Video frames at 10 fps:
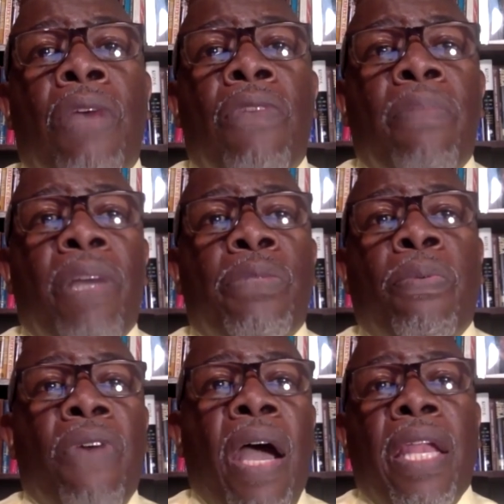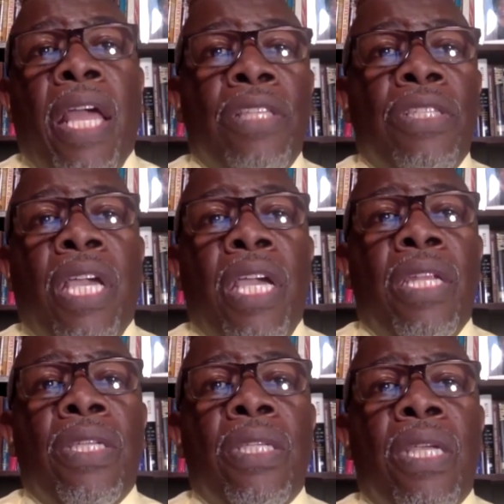We must provide
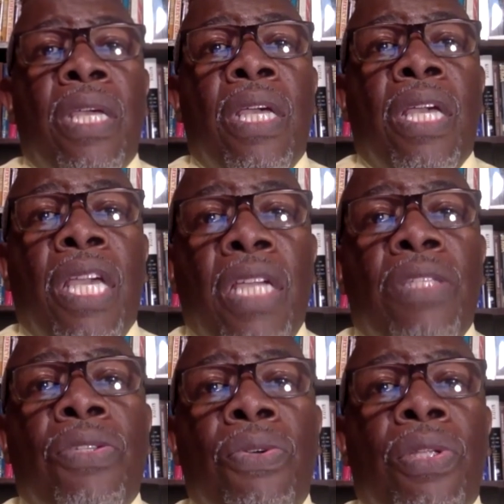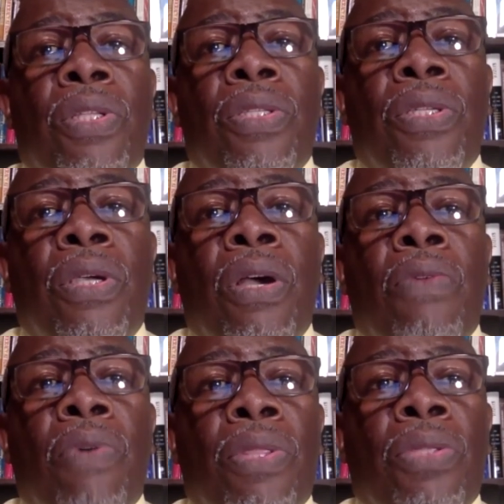educators and students
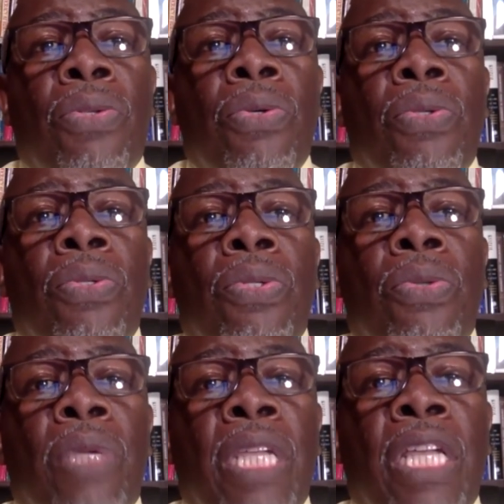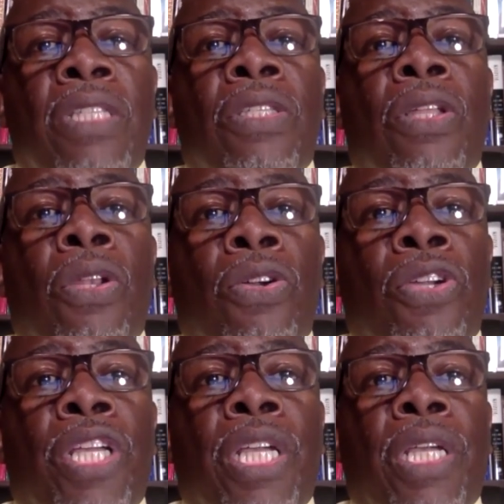with tools to enhance learning.